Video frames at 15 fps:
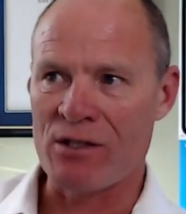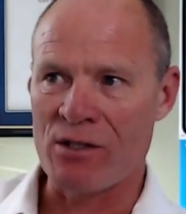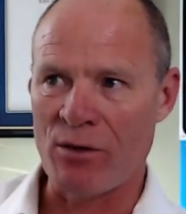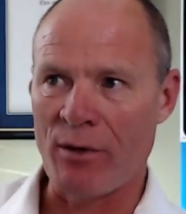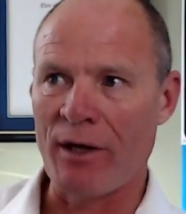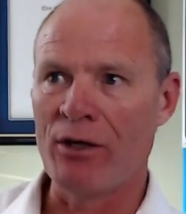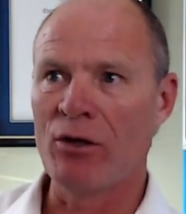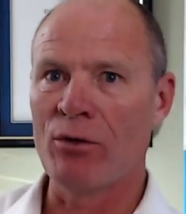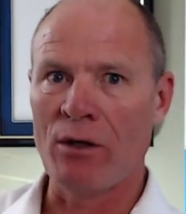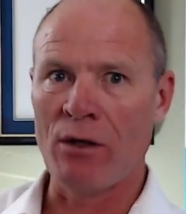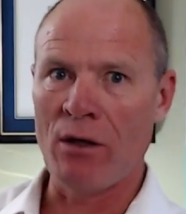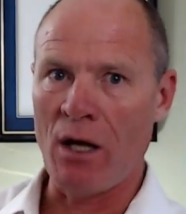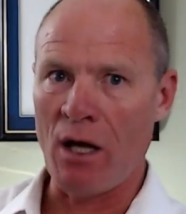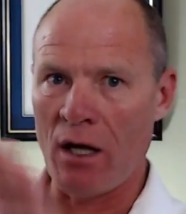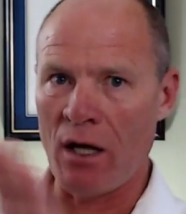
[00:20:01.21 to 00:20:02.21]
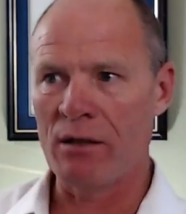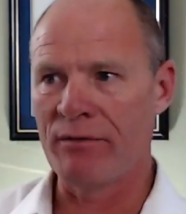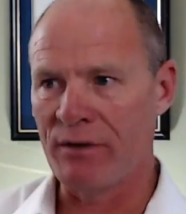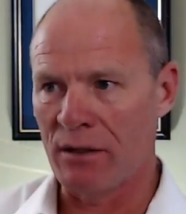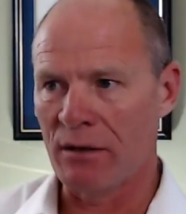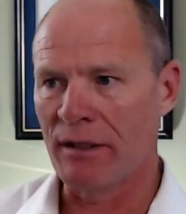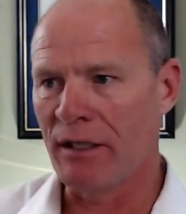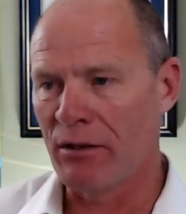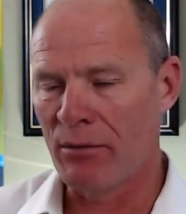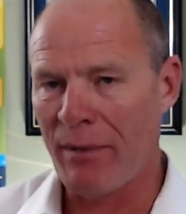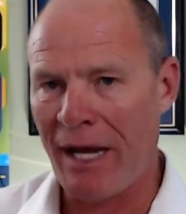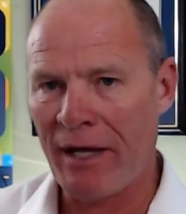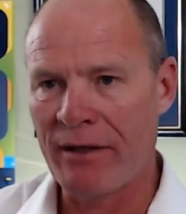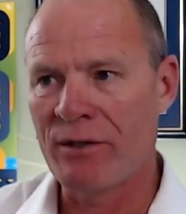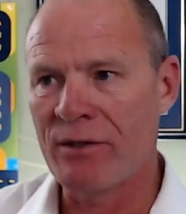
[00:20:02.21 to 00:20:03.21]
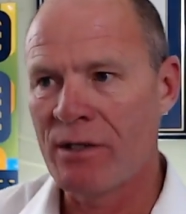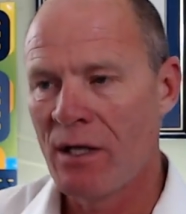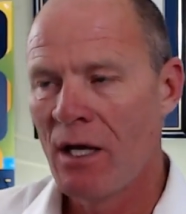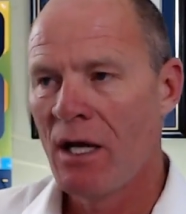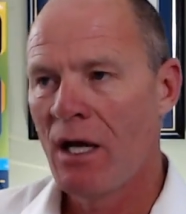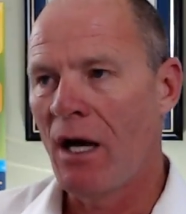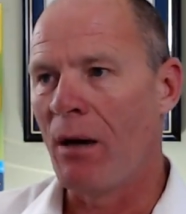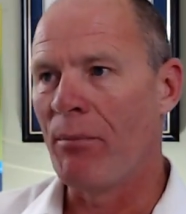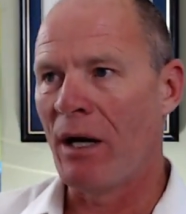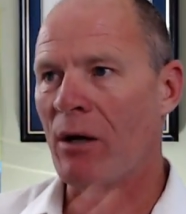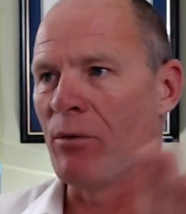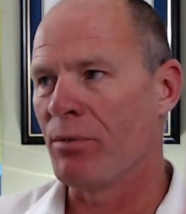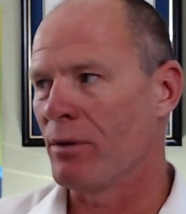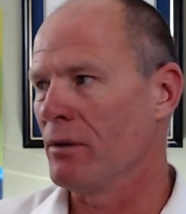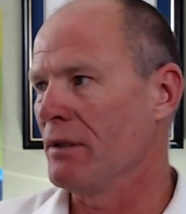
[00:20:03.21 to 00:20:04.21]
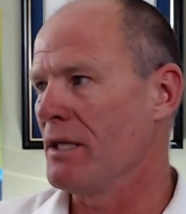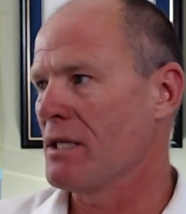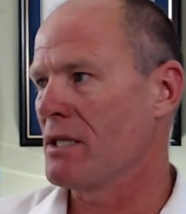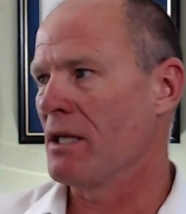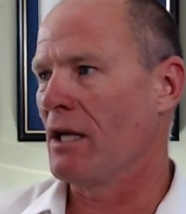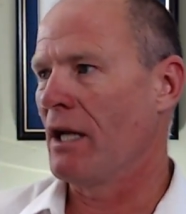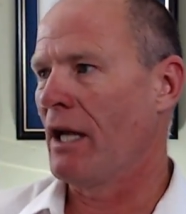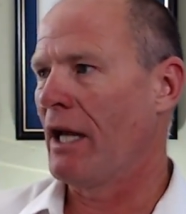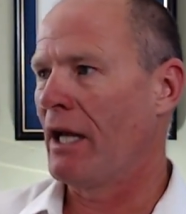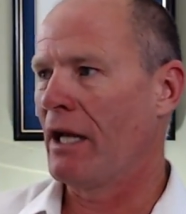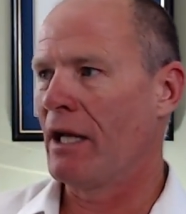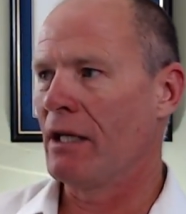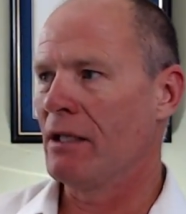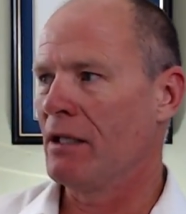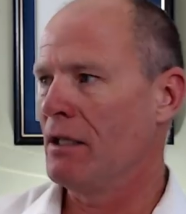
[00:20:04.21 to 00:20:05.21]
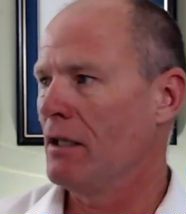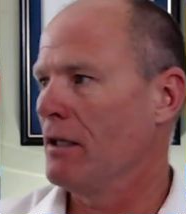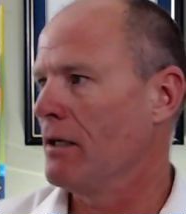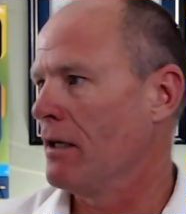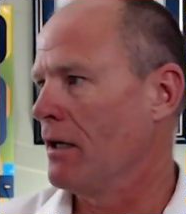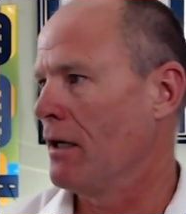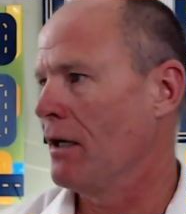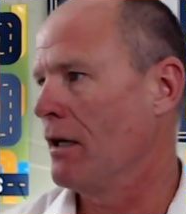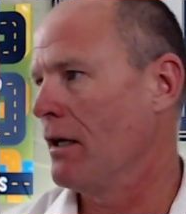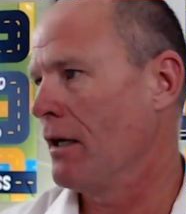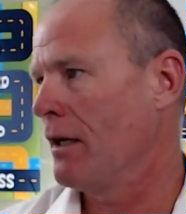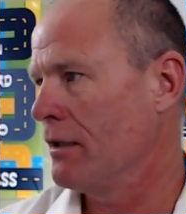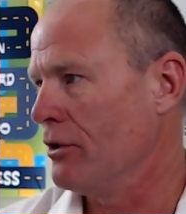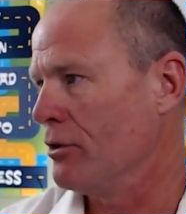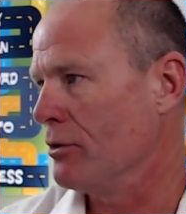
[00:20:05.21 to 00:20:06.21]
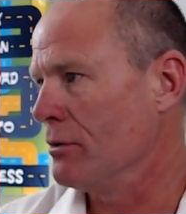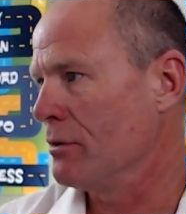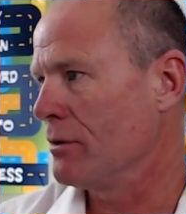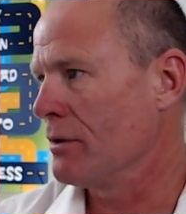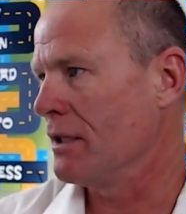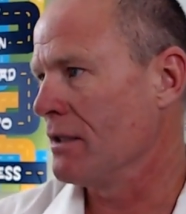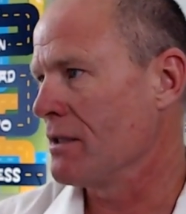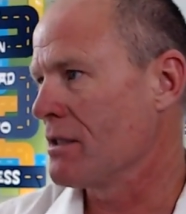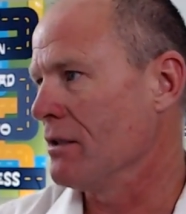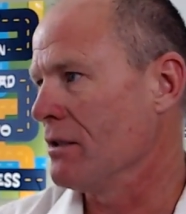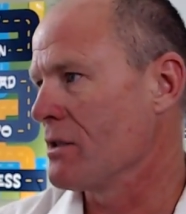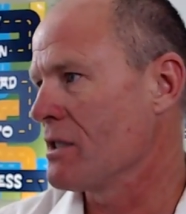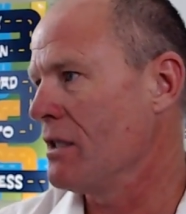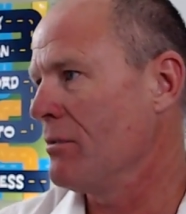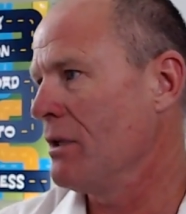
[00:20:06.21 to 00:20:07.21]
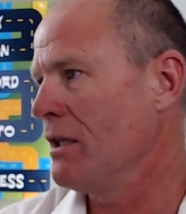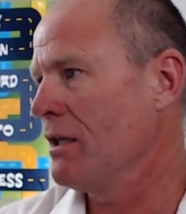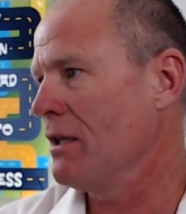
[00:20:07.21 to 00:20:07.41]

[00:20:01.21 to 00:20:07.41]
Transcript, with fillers: So I know a lot of the legal matters about policing, and you can still see me